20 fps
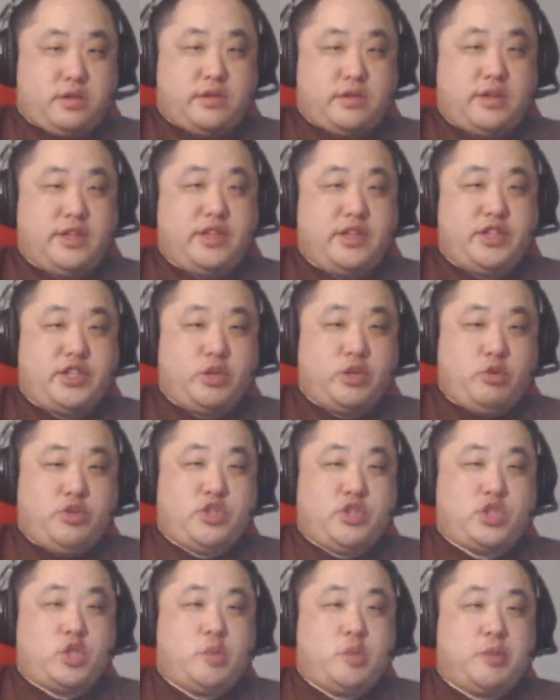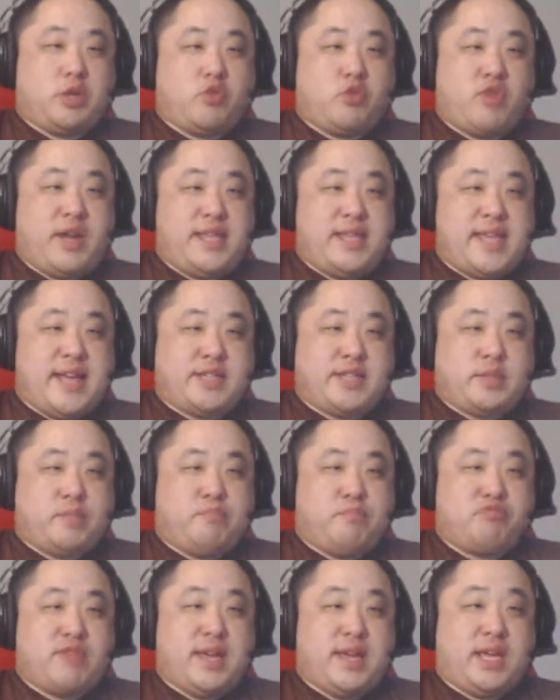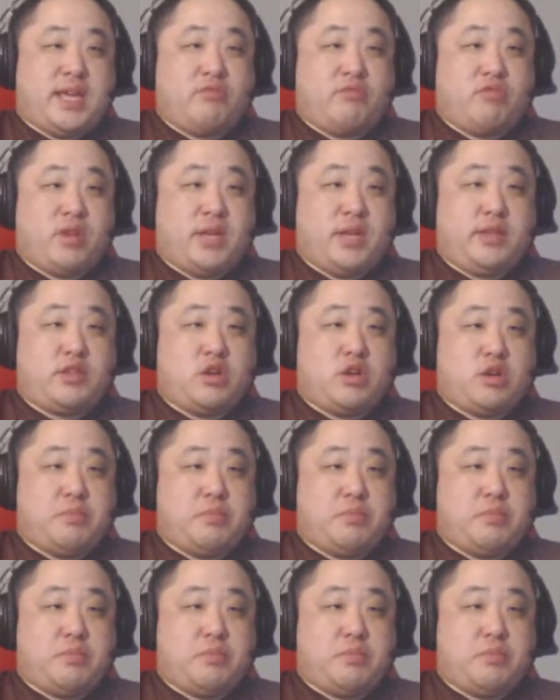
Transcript: It's just so stupid. Crane has a brain, right? Dark